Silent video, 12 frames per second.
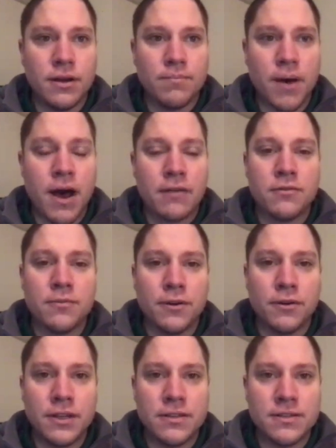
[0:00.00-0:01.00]

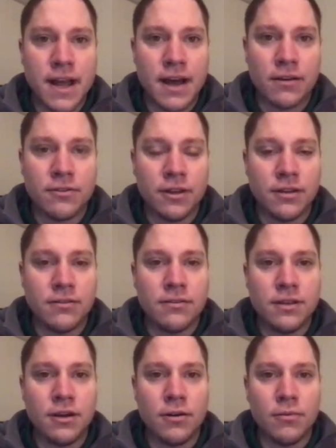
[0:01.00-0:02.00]
possibilities now to
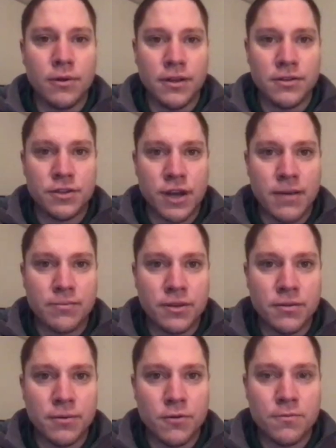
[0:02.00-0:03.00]
consider when these jobs
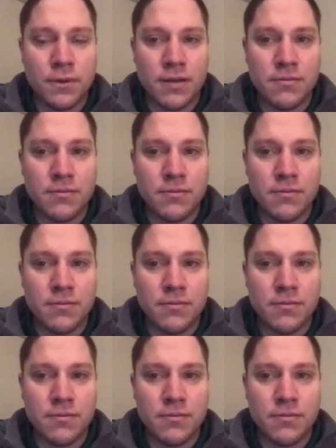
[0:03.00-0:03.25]
come open.